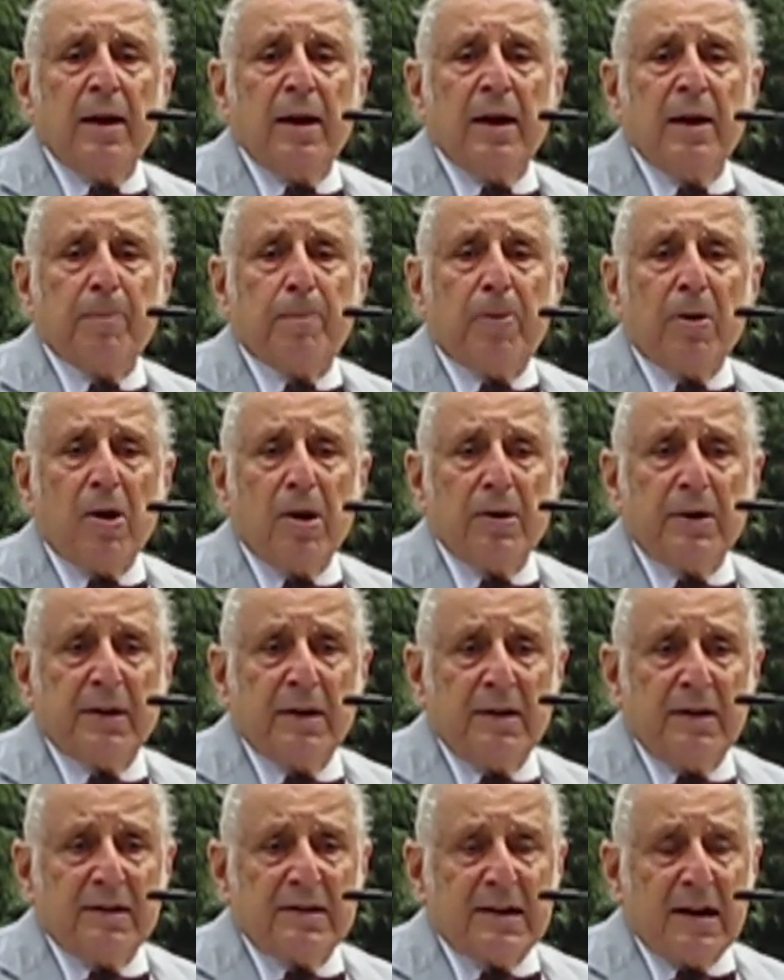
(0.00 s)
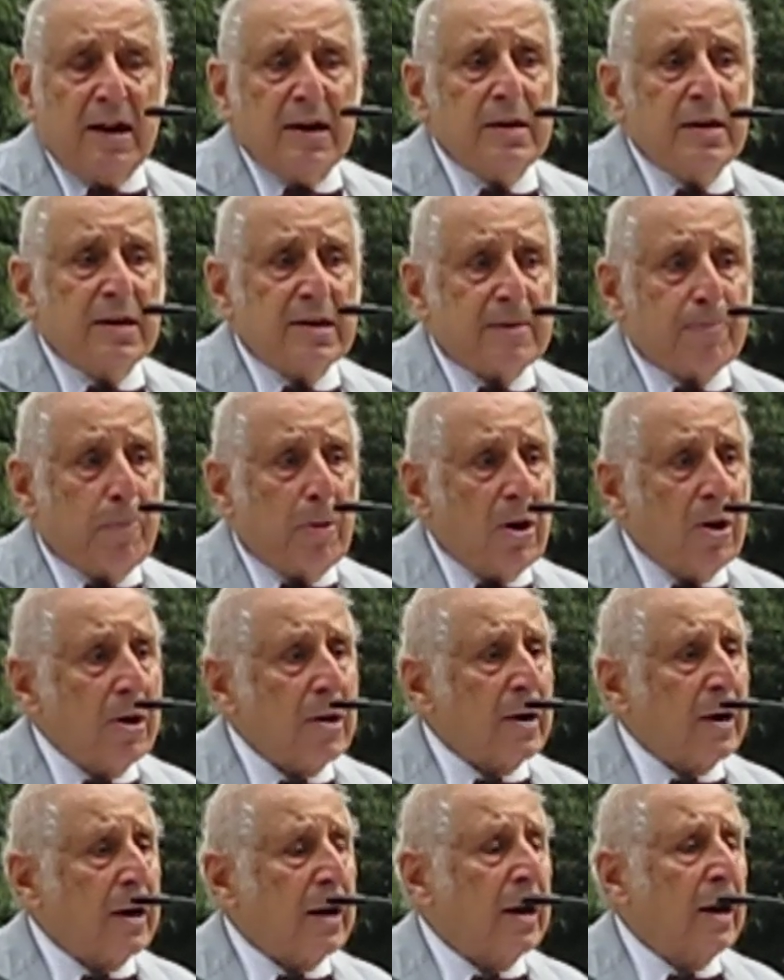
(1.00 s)
this
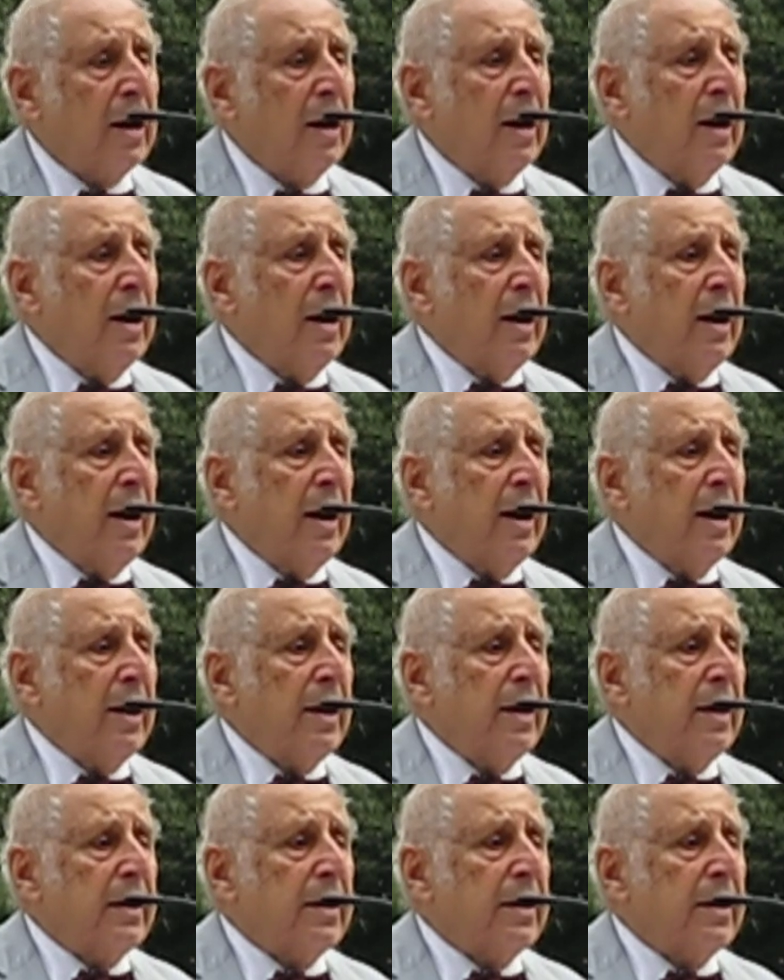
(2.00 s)
park and